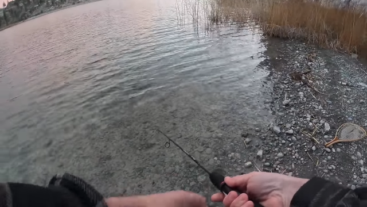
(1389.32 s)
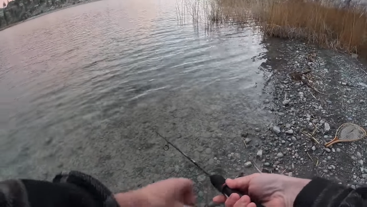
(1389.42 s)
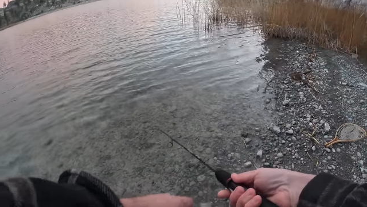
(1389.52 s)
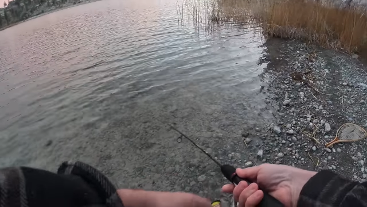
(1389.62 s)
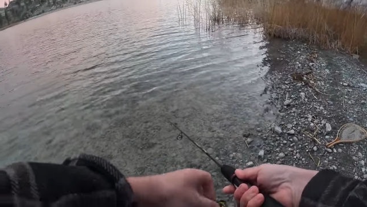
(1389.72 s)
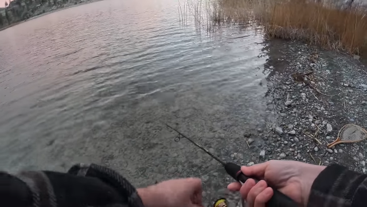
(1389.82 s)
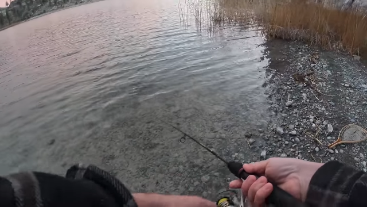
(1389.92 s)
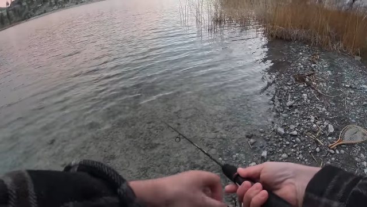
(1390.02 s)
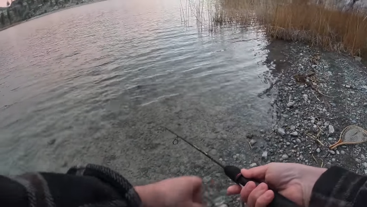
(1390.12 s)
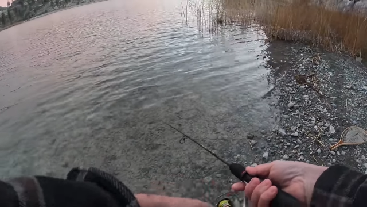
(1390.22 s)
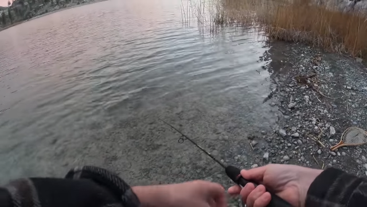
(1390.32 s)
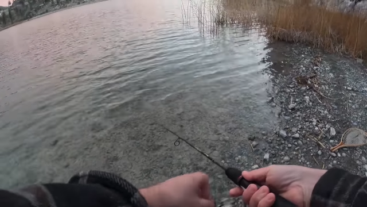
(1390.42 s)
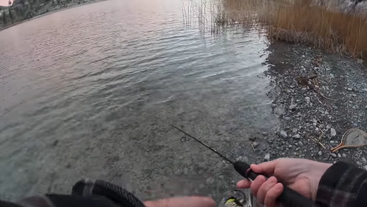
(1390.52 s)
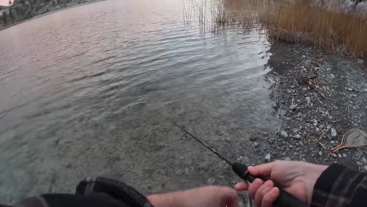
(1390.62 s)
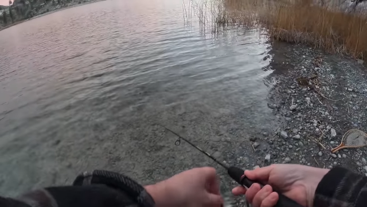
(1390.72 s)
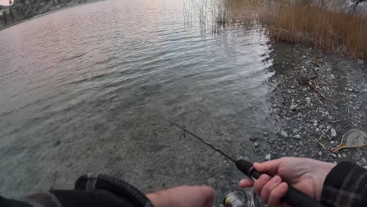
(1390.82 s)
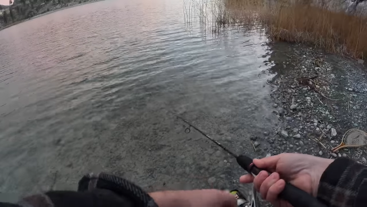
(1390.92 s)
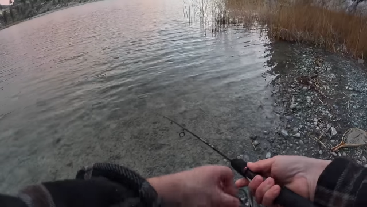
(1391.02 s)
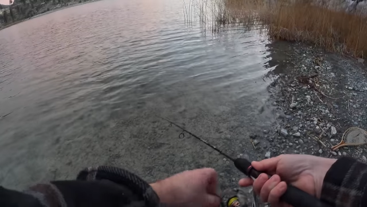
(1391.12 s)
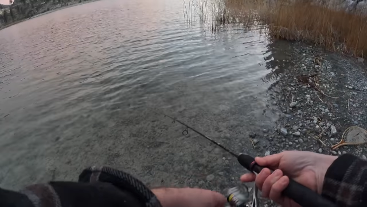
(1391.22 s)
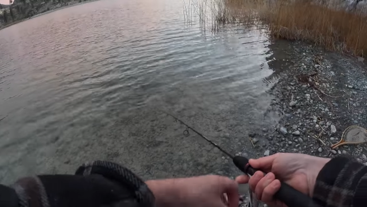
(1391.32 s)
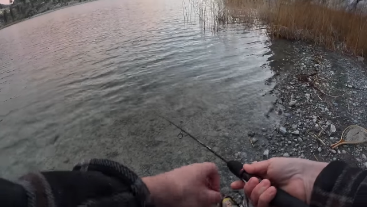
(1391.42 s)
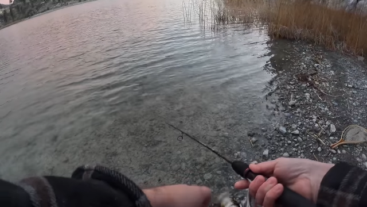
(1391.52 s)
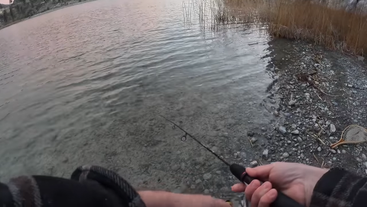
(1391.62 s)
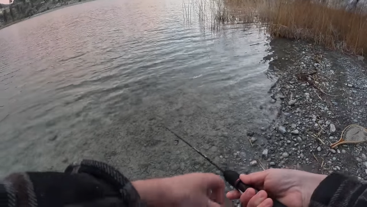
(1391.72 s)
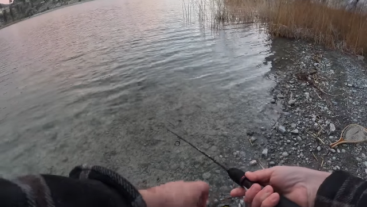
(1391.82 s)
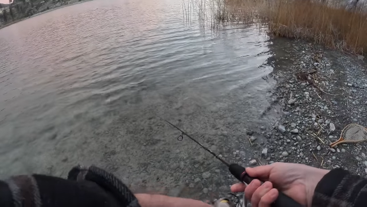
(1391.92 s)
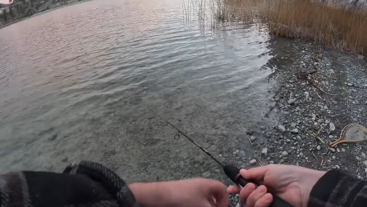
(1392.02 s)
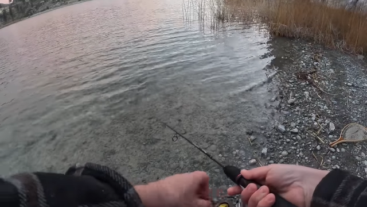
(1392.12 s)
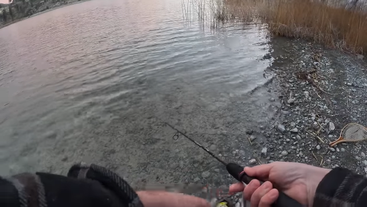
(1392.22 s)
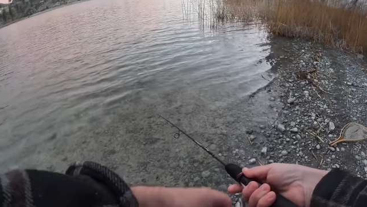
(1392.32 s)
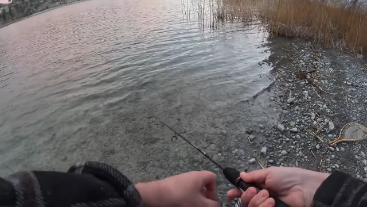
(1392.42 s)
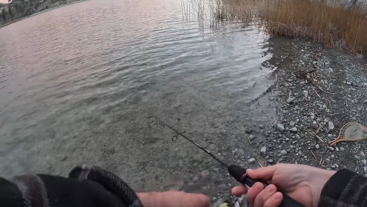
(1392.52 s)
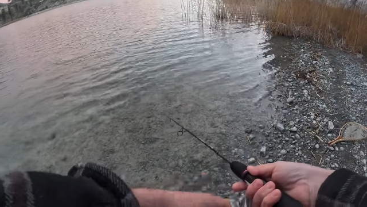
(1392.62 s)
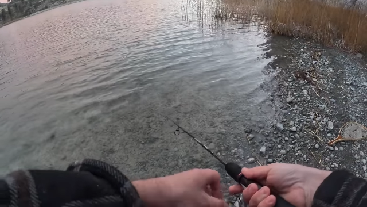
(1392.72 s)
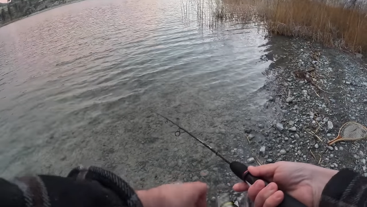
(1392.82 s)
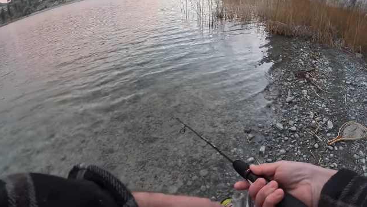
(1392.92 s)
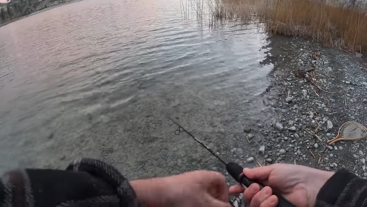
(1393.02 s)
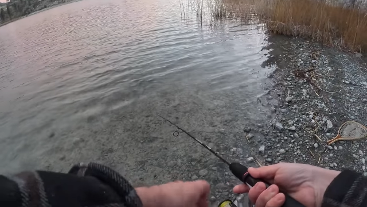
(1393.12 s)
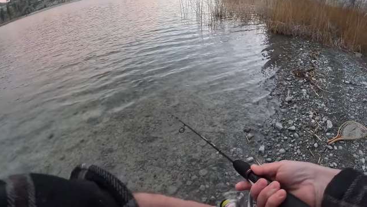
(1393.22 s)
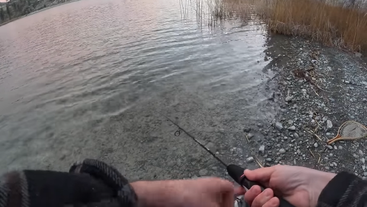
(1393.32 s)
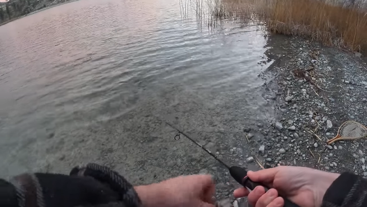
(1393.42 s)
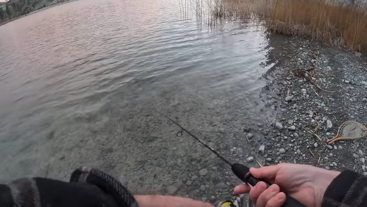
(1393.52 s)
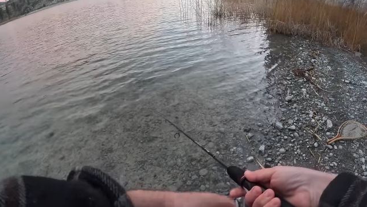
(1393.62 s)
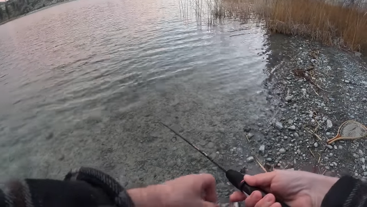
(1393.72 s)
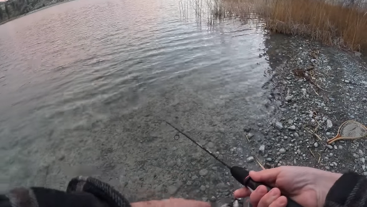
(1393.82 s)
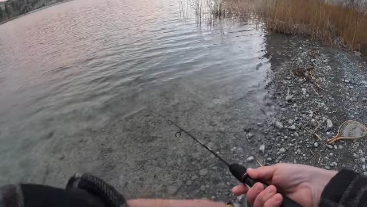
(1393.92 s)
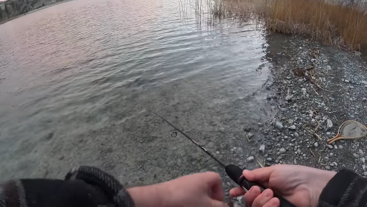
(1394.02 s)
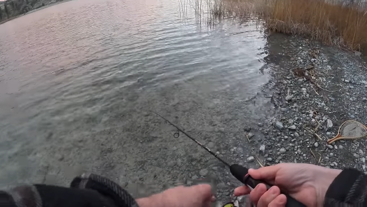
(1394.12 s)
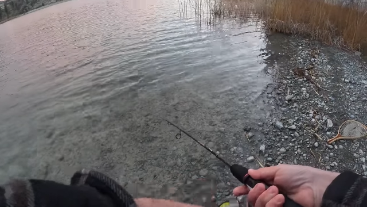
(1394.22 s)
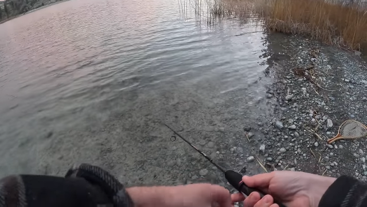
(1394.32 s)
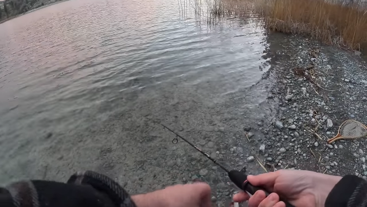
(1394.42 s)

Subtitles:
Nobody's mouth can be seen.